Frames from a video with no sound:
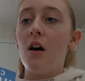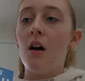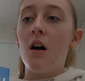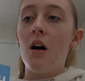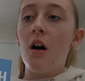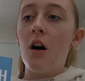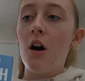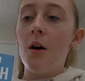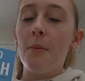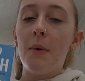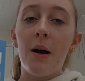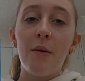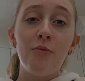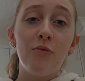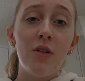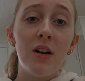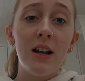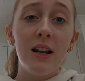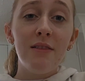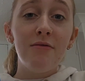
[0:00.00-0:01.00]
I'm
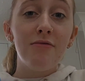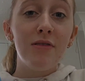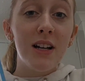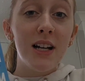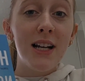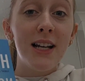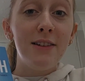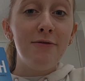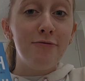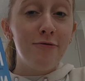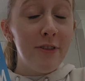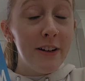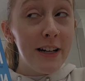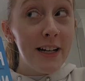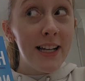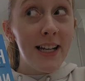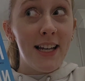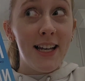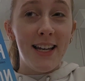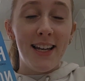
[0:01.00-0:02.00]
really
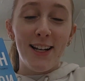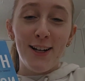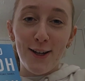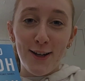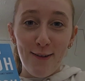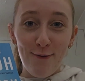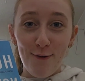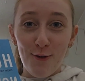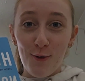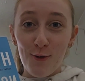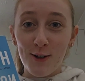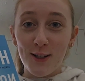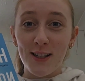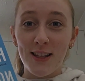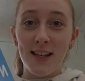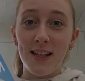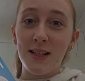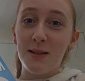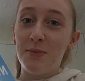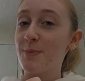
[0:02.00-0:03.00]
looking forward to
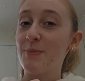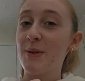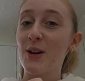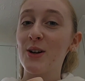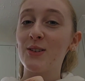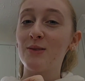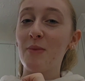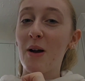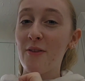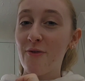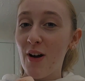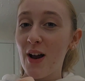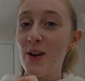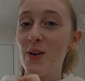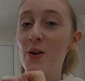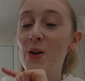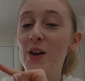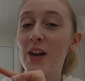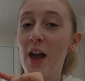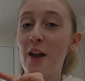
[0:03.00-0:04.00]
this because my
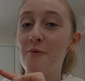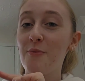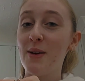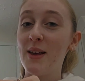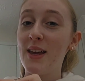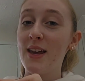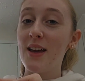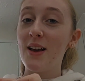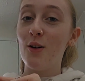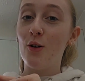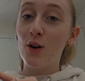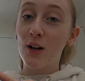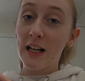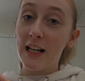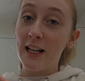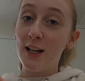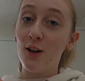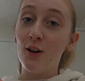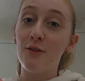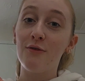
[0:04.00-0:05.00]
friend who gave me
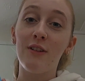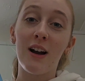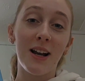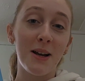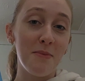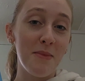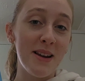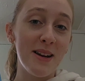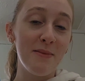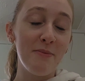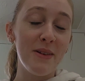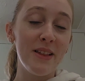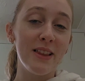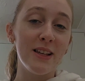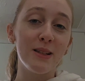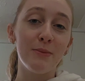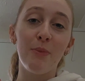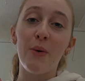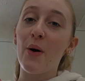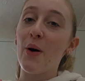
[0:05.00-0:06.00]
Ugly Love recommended me
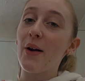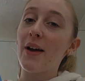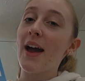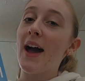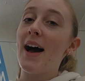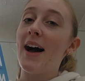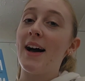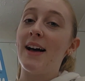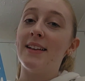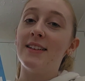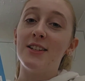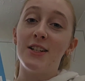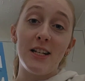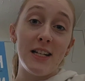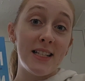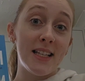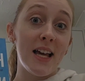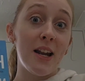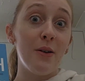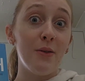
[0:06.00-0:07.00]
this book and she
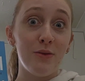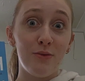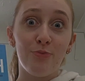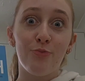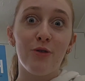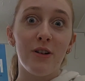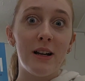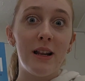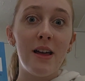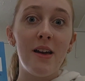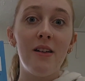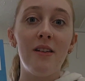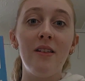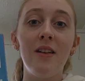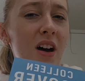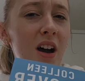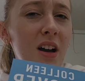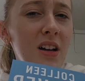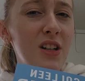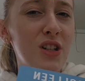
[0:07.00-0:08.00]
said it was
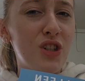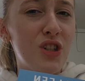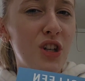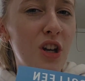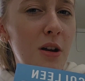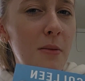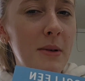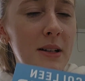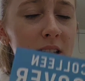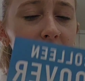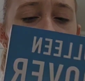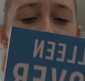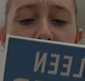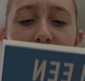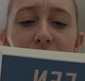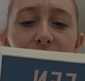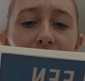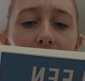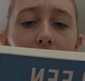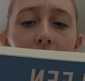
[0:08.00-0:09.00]
brilliant. I assume it's like
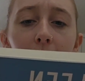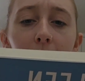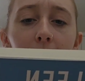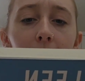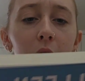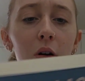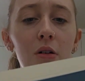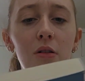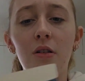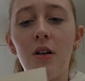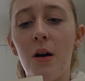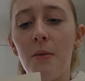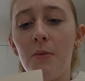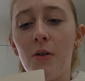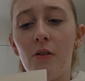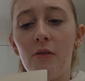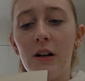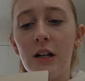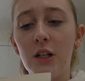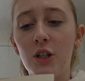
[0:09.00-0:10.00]
a follow-on, I'm
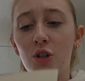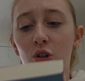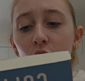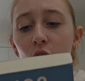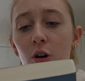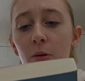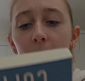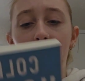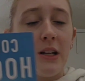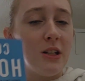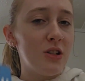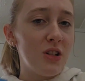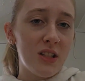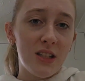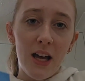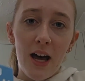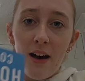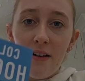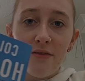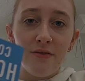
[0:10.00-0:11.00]
not really sure, but it does
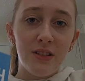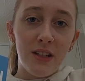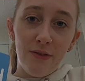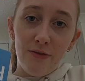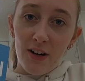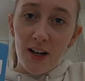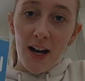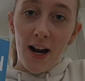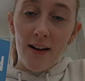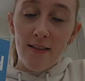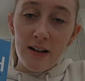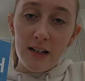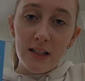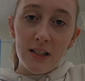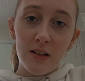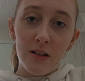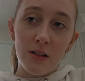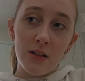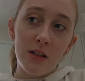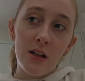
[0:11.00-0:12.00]
have different
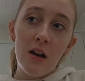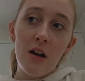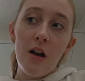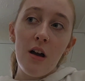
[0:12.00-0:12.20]
characters.